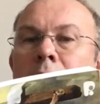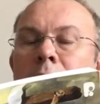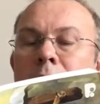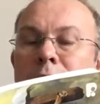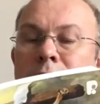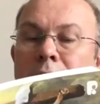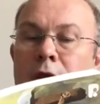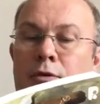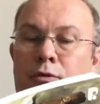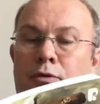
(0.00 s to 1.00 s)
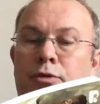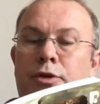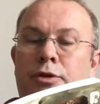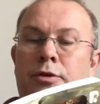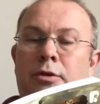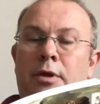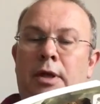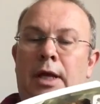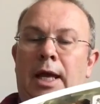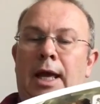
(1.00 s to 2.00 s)
"Dear Lord,
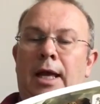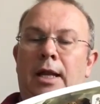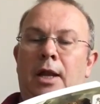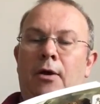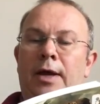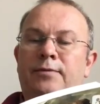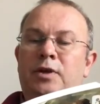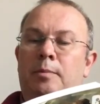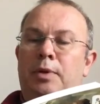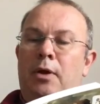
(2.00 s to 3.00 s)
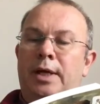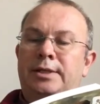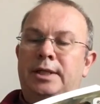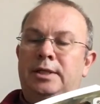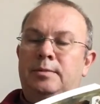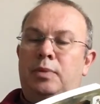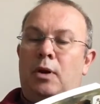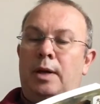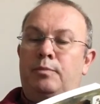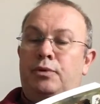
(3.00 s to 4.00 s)
our lives are blighted
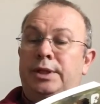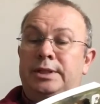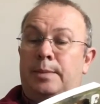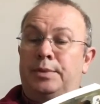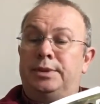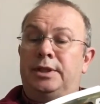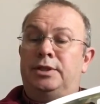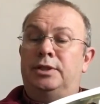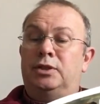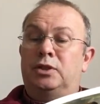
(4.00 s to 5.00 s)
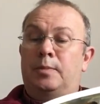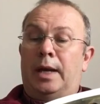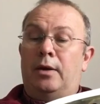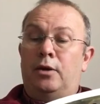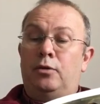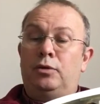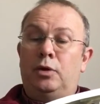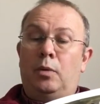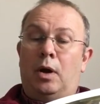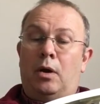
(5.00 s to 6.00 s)
by presuppositions about who
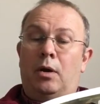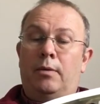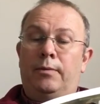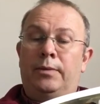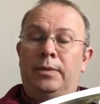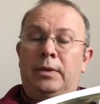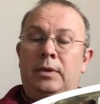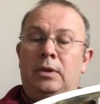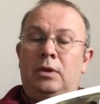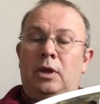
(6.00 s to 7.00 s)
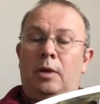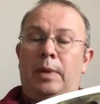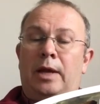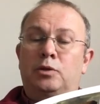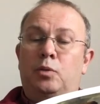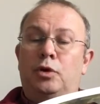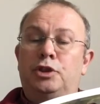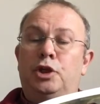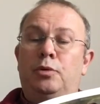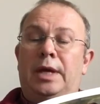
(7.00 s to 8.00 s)
you are, about what
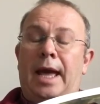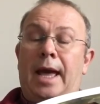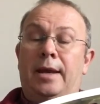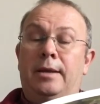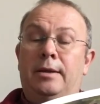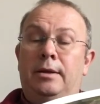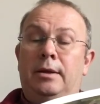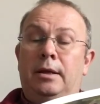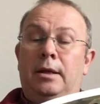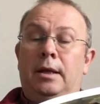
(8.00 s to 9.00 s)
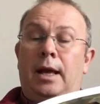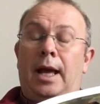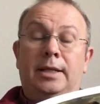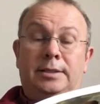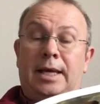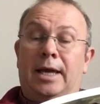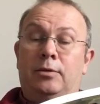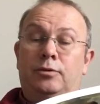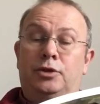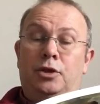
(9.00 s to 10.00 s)
you can and
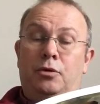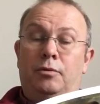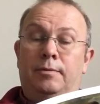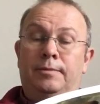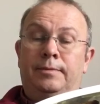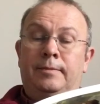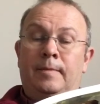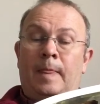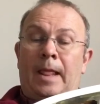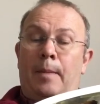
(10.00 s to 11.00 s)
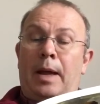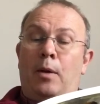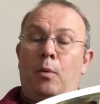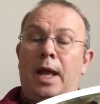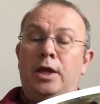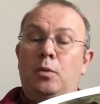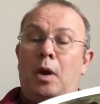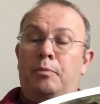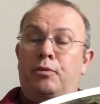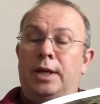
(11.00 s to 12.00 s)
cannot do, about where you are
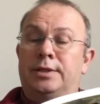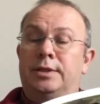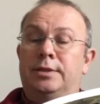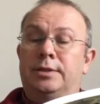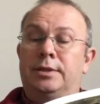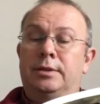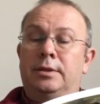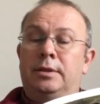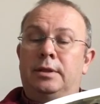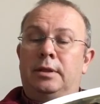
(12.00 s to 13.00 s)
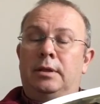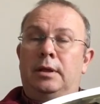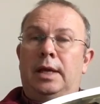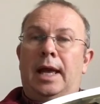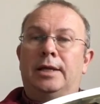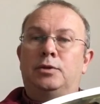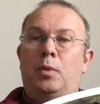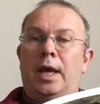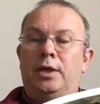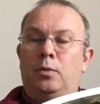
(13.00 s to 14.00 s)
present and
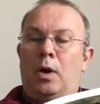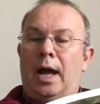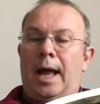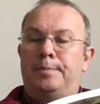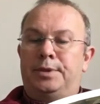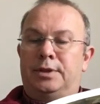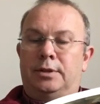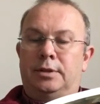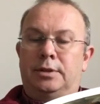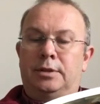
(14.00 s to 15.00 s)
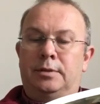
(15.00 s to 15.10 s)
where you are absent.